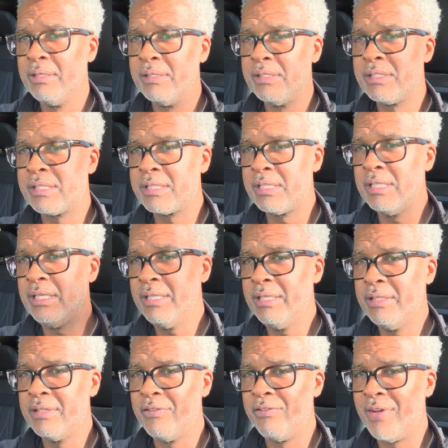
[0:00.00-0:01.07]
see
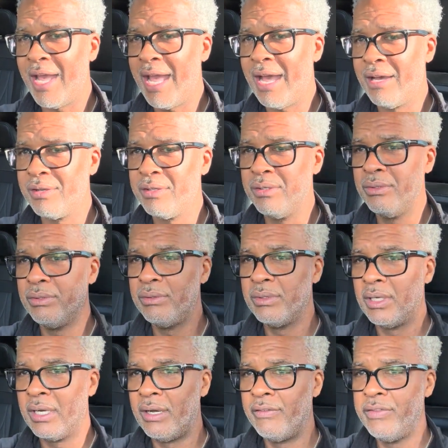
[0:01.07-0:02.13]
the value
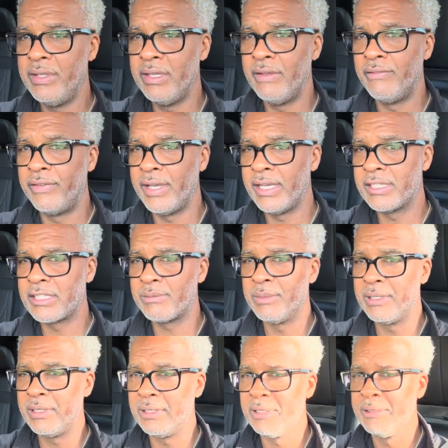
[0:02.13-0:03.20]
of the
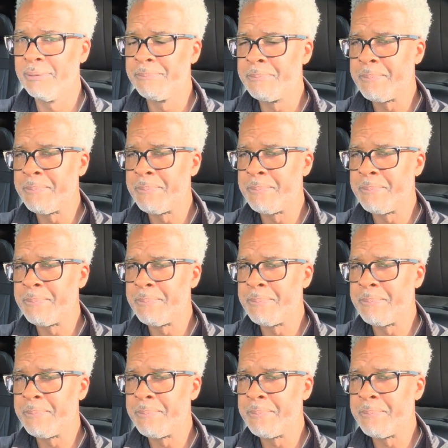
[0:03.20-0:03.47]
investment